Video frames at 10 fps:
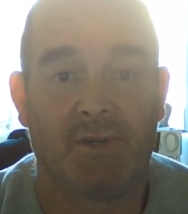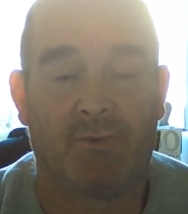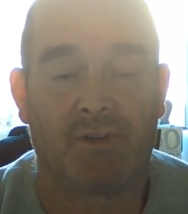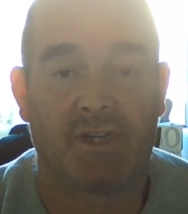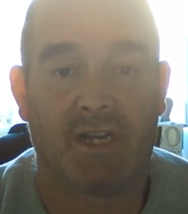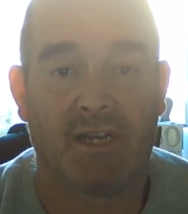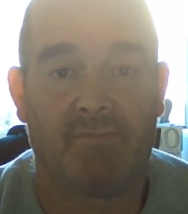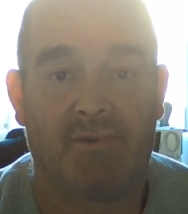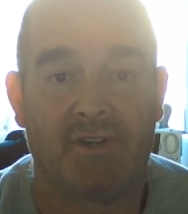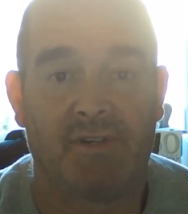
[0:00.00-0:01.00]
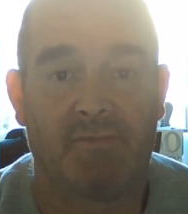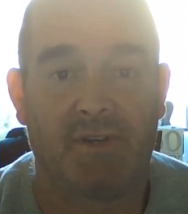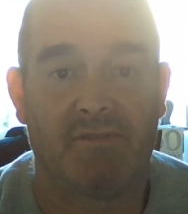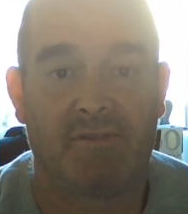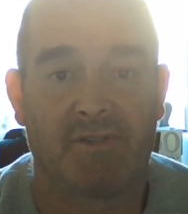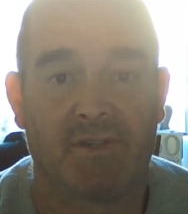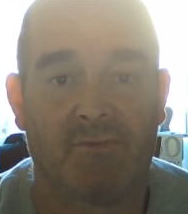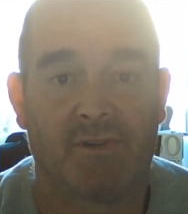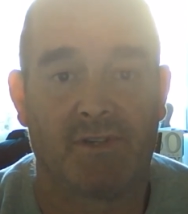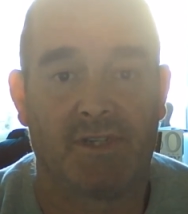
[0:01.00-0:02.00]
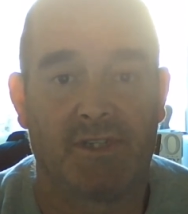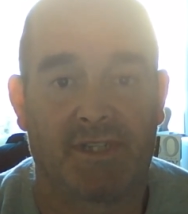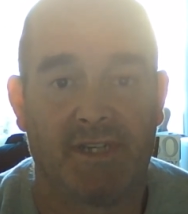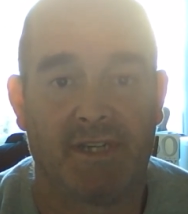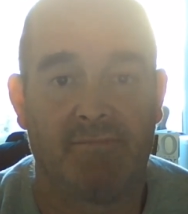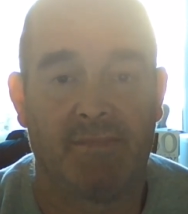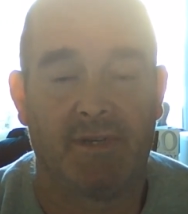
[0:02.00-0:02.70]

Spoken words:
you're wanting high pressure, but you're also wanting steam.